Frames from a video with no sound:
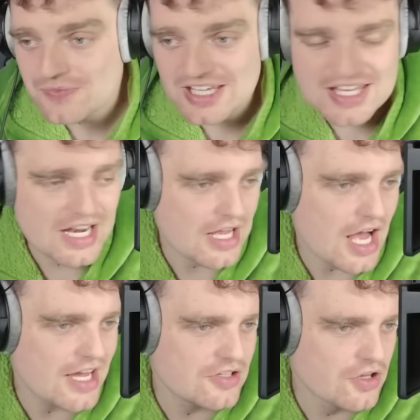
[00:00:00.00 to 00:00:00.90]
Yeah,
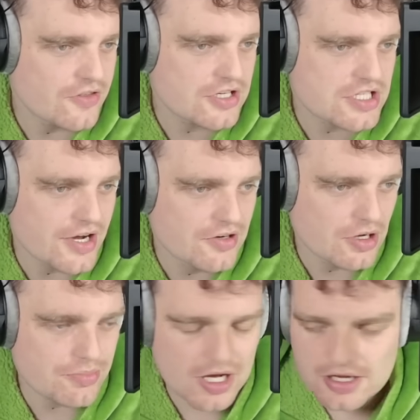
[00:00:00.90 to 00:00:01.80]
like, nothing showed
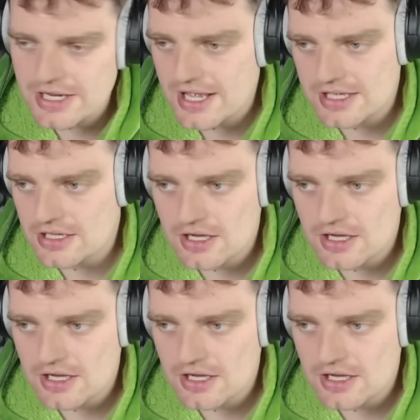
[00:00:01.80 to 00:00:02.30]
up on the